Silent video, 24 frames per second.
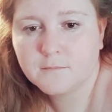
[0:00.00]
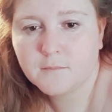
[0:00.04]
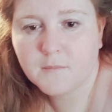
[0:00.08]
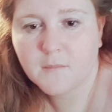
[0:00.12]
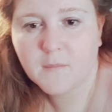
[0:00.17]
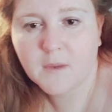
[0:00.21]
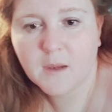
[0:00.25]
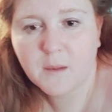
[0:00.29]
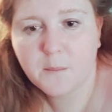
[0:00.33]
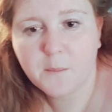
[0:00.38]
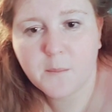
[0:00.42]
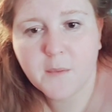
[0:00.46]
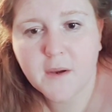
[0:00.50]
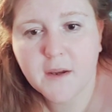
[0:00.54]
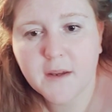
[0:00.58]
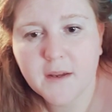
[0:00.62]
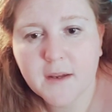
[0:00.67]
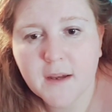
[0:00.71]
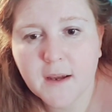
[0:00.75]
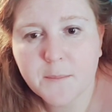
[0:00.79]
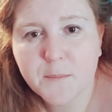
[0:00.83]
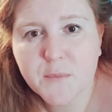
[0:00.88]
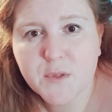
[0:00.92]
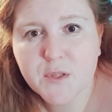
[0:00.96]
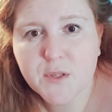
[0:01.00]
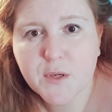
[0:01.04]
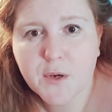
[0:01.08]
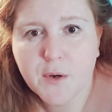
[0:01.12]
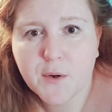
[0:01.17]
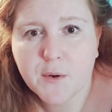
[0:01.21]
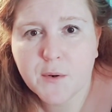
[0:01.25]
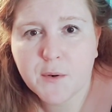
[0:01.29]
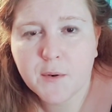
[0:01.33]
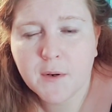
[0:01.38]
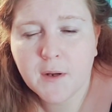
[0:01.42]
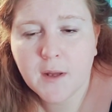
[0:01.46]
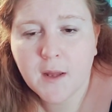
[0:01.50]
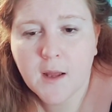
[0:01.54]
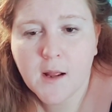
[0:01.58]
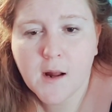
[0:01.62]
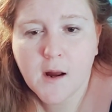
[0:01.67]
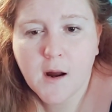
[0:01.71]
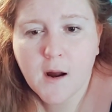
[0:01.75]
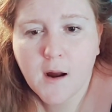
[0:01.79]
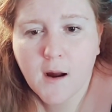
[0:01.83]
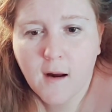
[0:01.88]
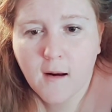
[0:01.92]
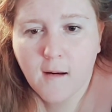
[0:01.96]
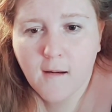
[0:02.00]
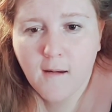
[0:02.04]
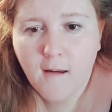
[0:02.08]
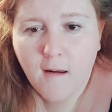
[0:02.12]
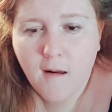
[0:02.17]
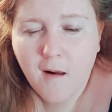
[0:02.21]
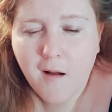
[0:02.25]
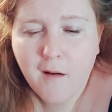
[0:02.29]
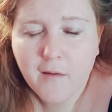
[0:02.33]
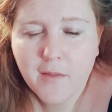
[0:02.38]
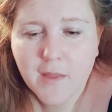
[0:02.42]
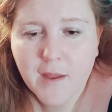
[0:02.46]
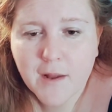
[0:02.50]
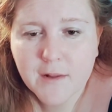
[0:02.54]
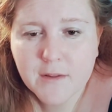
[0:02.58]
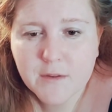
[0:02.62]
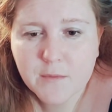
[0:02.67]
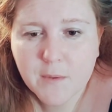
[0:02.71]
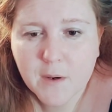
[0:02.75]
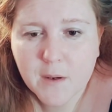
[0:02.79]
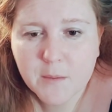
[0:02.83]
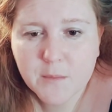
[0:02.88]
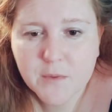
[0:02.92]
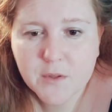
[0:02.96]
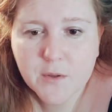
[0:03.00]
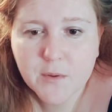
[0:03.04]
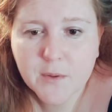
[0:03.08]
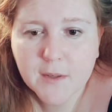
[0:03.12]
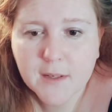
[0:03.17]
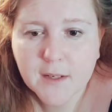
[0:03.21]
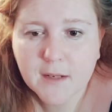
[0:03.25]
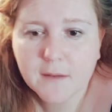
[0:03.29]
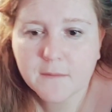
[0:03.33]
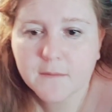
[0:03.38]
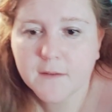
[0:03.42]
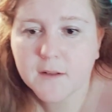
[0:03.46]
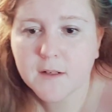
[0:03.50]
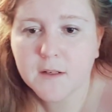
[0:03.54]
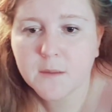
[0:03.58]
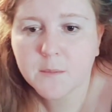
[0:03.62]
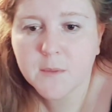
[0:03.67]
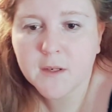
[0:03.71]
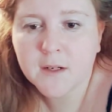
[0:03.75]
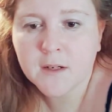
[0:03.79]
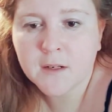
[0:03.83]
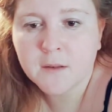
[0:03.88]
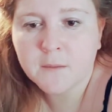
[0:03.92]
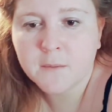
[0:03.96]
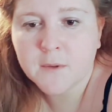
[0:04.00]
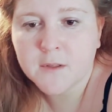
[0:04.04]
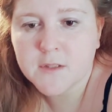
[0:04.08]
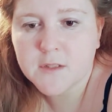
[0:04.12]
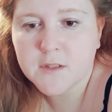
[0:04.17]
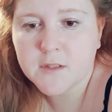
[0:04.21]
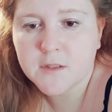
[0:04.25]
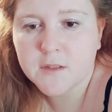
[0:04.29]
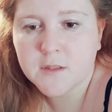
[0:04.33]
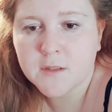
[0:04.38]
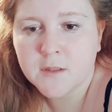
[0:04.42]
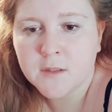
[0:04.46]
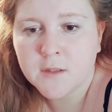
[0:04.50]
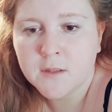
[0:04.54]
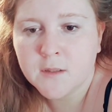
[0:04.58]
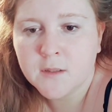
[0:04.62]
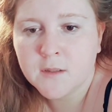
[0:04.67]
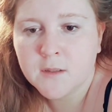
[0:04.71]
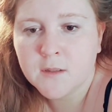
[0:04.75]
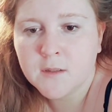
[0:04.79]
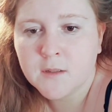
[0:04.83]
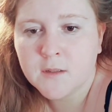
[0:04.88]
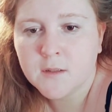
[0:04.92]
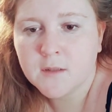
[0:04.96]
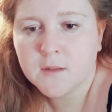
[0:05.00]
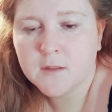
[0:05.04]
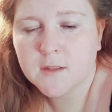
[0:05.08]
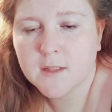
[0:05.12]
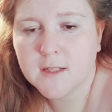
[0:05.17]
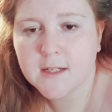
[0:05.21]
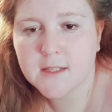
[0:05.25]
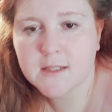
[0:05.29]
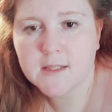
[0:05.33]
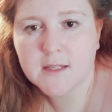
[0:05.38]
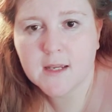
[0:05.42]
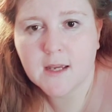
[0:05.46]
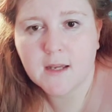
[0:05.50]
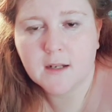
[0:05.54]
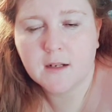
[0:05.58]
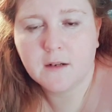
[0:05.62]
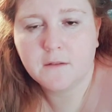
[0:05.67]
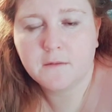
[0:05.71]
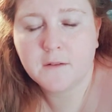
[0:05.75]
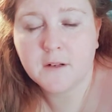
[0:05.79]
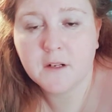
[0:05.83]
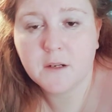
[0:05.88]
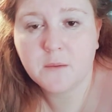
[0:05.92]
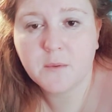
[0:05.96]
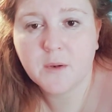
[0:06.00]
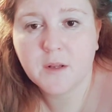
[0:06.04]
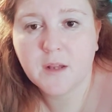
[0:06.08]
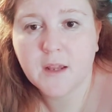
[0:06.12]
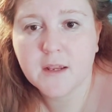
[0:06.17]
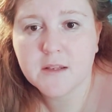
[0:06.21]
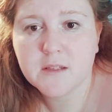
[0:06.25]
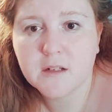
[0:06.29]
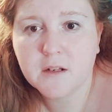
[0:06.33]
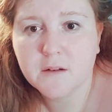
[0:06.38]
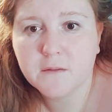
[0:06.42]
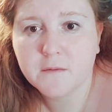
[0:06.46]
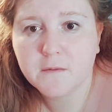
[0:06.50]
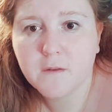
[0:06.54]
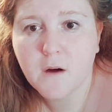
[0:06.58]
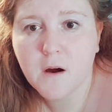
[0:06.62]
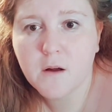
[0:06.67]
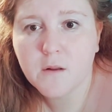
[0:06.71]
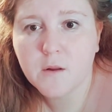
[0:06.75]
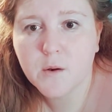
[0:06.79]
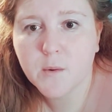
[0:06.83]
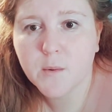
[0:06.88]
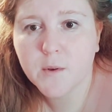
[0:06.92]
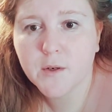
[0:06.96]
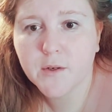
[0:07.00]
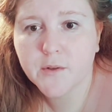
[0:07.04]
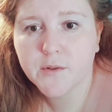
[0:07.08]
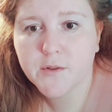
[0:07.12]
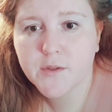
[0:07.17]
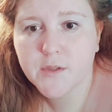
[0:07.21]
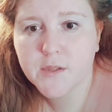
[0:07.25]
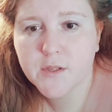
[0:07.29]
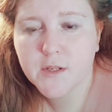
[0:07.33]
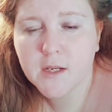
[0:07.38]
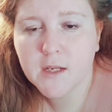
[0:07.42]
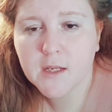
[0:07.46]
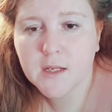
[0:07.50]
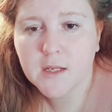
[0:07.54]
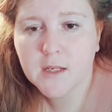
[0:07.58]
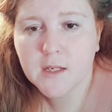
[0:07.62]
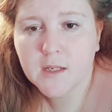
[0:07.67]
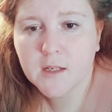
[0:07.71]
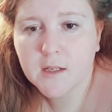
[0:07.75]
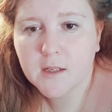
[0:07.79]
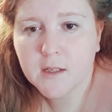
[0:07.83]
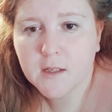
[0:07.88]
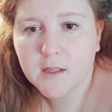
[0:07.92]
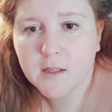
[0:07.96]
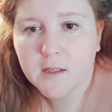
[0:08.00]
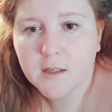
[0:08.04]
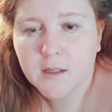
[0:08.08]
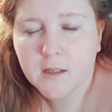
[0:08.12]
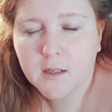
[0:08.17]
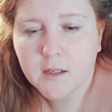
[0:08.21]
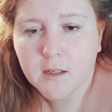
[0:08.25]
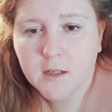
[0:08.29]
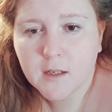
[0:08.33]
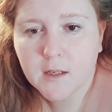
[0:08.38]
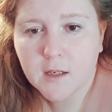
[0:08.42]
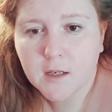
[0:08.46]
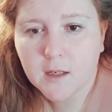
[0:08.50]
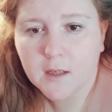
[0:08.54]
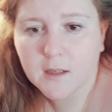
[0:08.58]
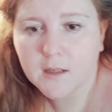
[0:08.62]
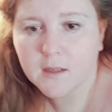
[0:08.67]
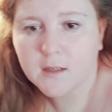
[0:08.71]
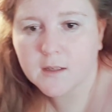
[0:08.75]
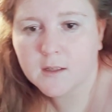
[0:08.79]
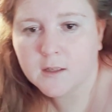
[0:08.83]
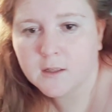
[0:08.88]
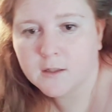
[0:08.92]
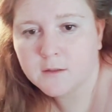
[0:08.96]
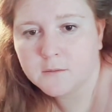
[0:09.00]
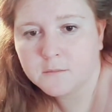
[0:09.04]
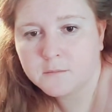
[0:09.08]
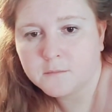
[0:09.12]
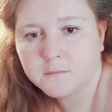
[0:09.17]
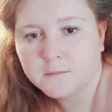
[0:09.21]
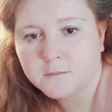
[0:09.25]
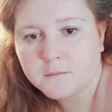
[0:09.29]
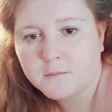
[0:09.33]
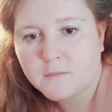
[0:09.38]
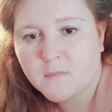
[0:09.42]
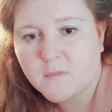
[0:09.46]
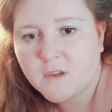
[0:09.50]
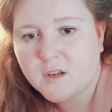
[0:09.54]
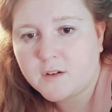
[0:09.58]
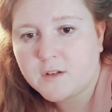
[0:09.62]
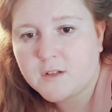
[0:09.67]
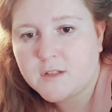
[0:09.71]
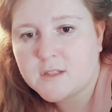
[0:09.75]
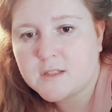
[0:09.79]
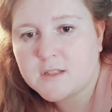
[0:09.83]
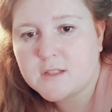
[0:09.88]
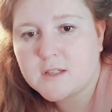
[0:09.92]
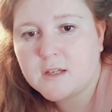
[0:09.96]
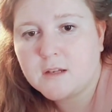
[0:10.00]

But yep. So that's what I'm doing. If anybody wants to, like I said, if anyone has enough followers, gonna see if